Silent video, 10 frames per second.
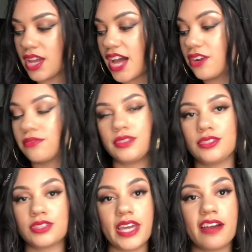I don't
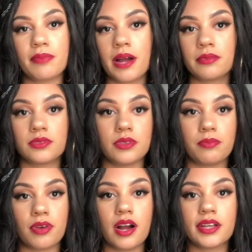usually have problems with
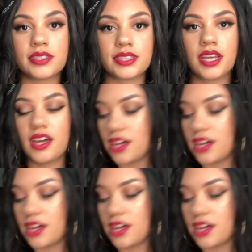bras.